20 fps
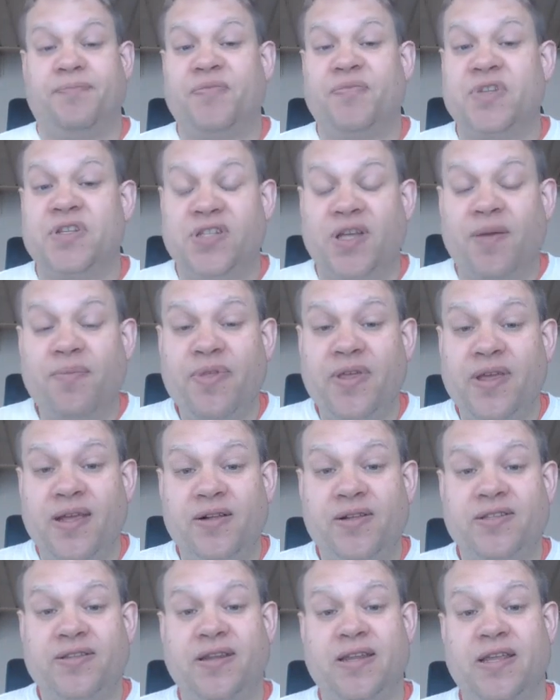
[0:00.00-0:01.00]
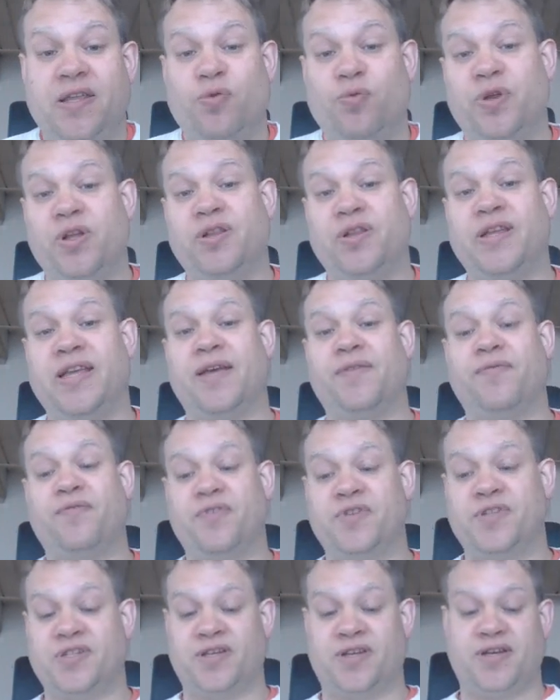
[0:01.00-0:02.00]
Something else that he really
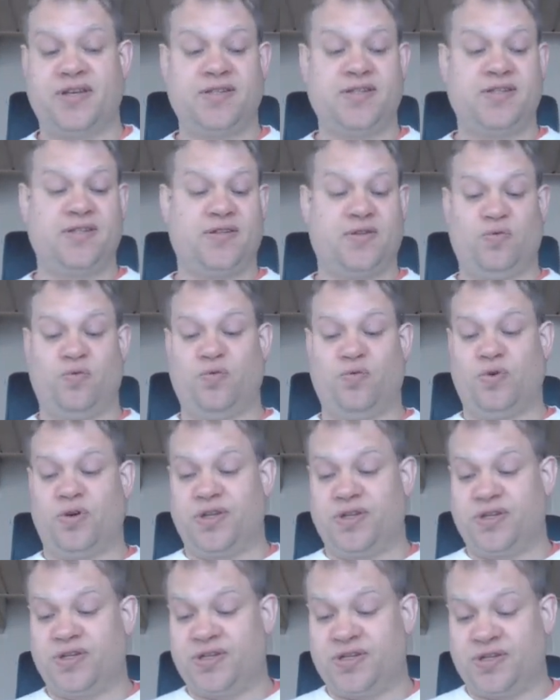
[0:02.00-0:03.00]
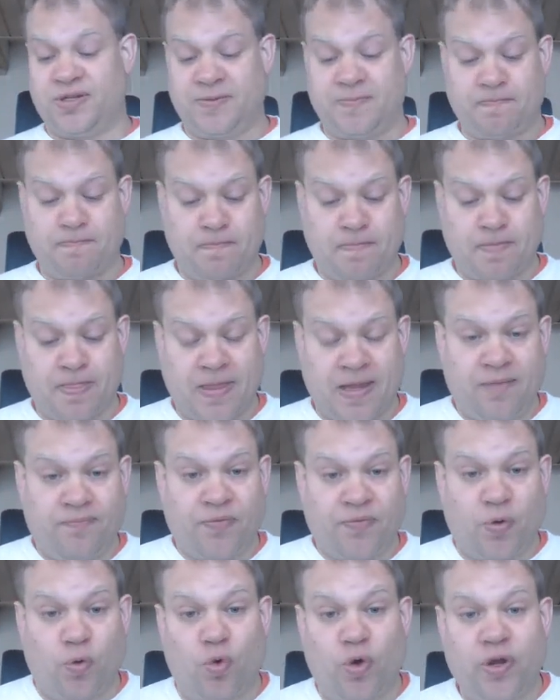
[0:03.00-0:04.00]
emphasized was
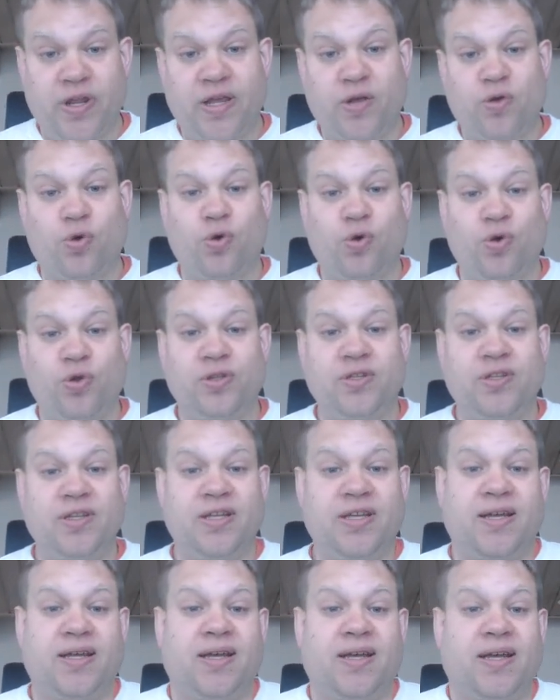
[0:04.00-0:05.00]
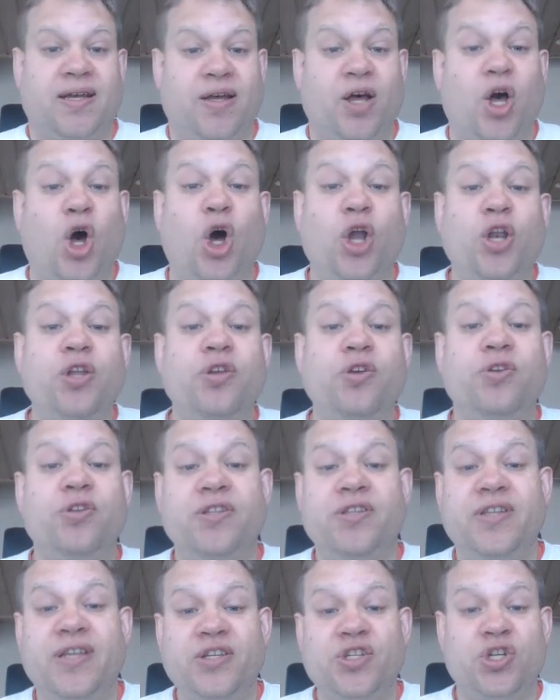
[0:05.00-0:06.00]
what he called
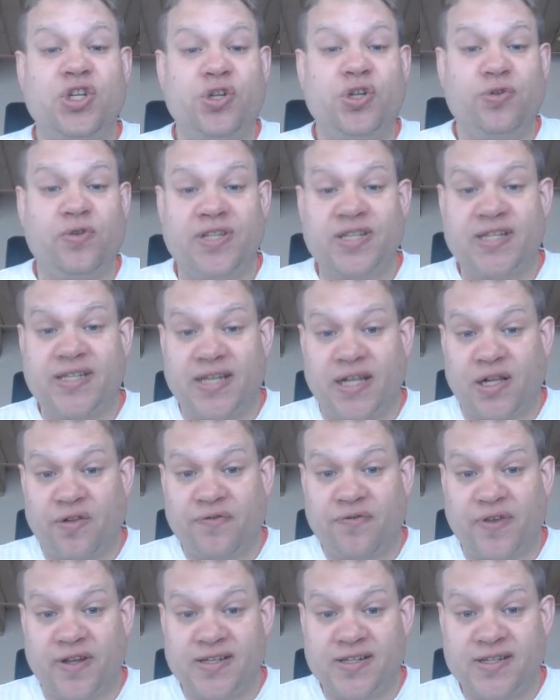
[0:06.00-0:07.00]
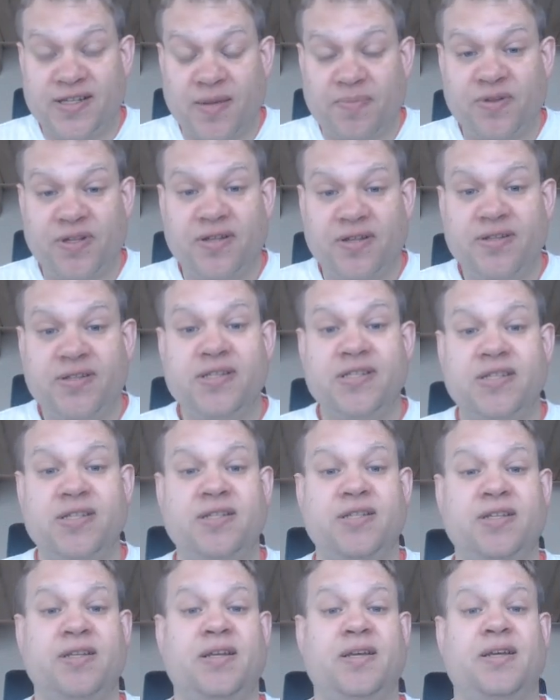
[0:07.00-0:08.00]
unconditional
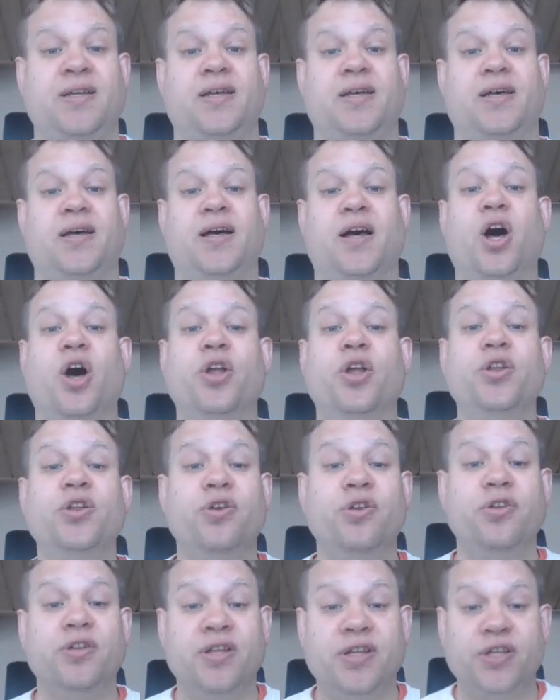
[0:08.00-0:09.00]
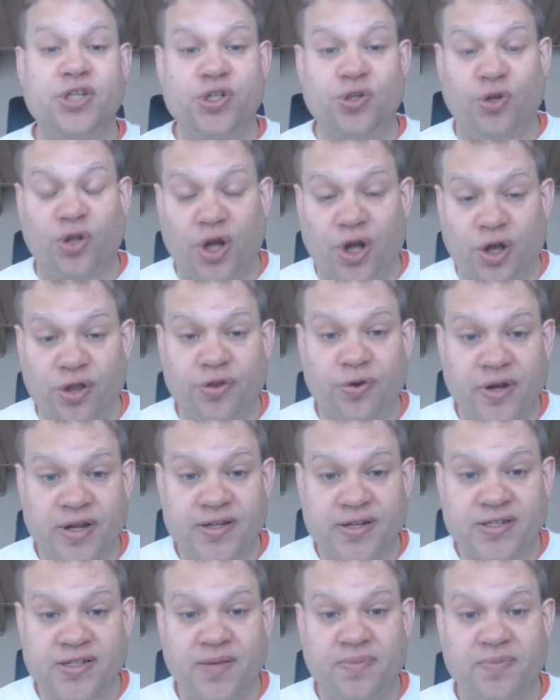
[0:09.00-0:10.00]
self-acceptance, unconditional other
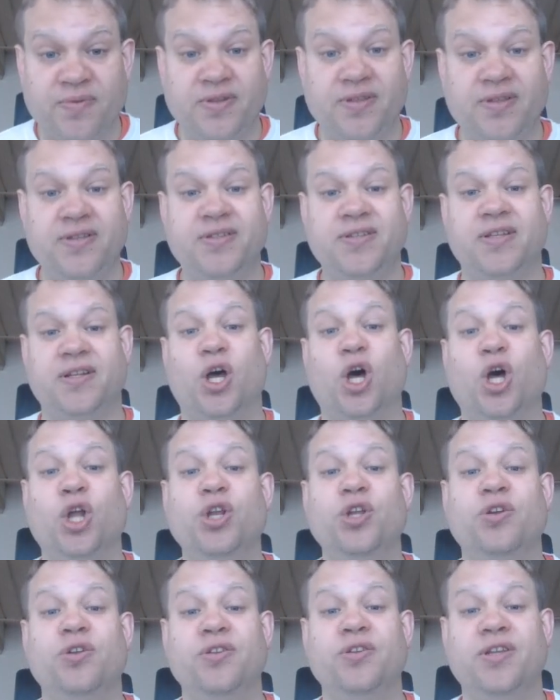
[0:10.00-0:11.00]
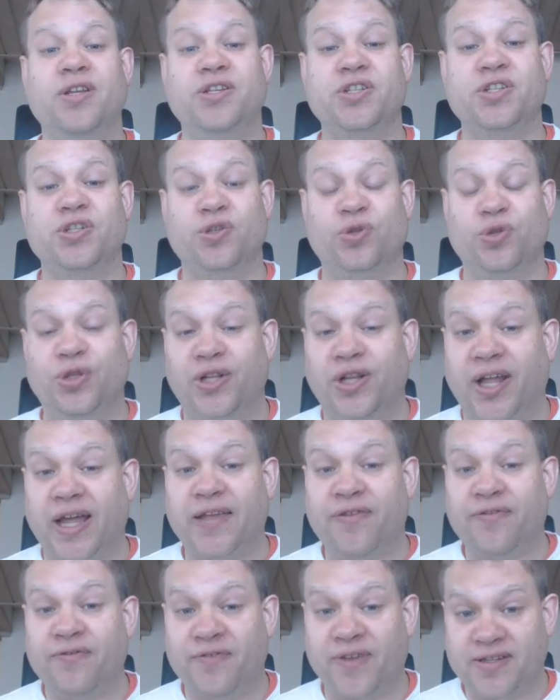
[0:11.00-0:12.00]
acceptance, and unconditional
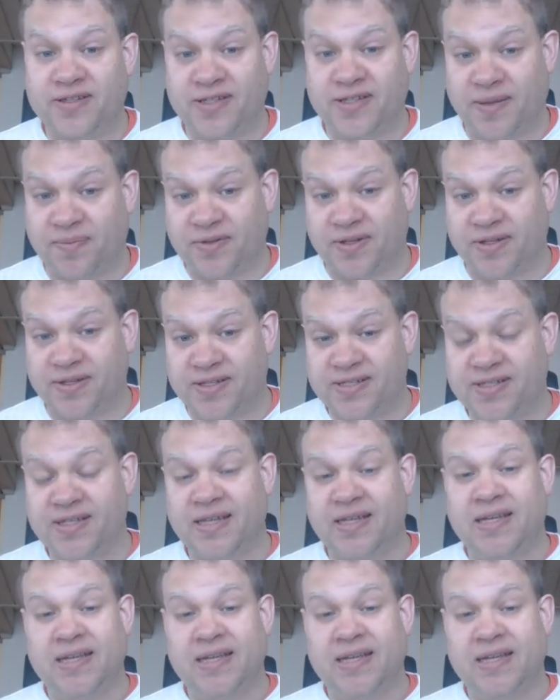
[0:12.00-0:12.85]
life acceptance.